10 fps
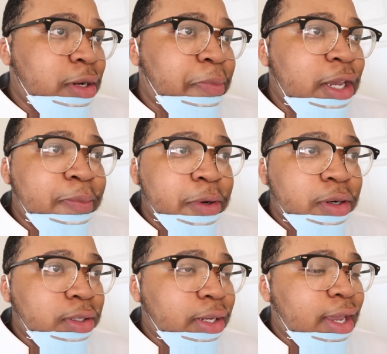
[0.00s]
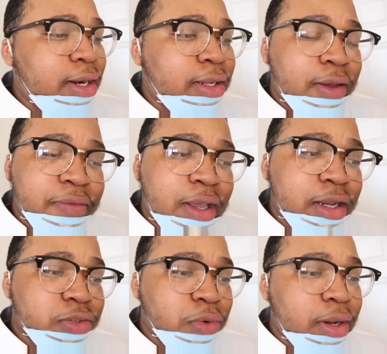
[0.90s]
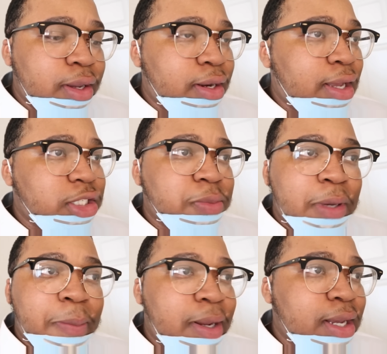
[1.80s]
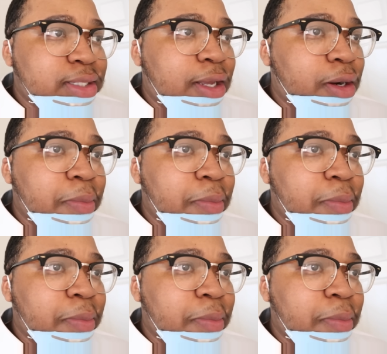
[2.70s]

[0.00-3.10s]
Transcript: me the paper to look at it of the x-ray and I just, I passed out